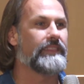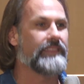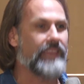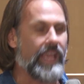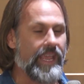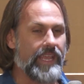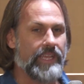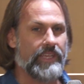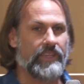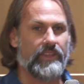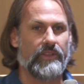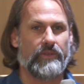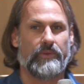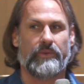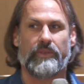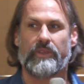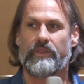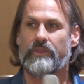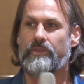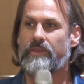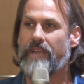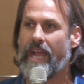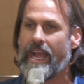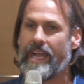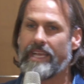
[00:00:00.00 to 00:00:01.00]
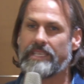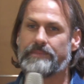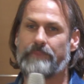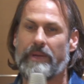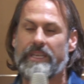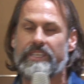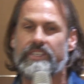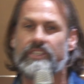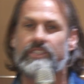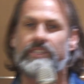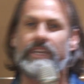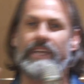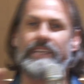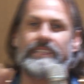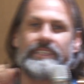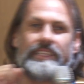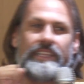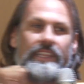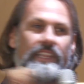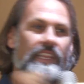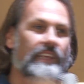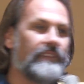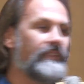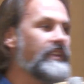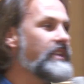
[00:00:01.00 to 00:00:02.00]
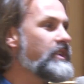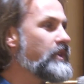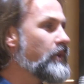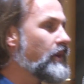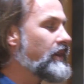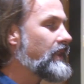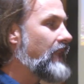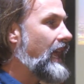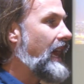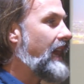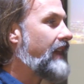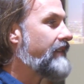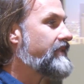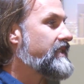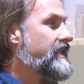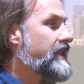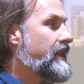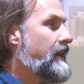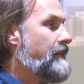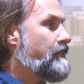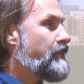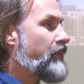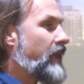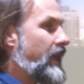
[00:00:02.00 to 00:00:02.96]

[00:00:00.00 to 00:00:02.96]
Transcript: Thank you. You guys, by just living your lives,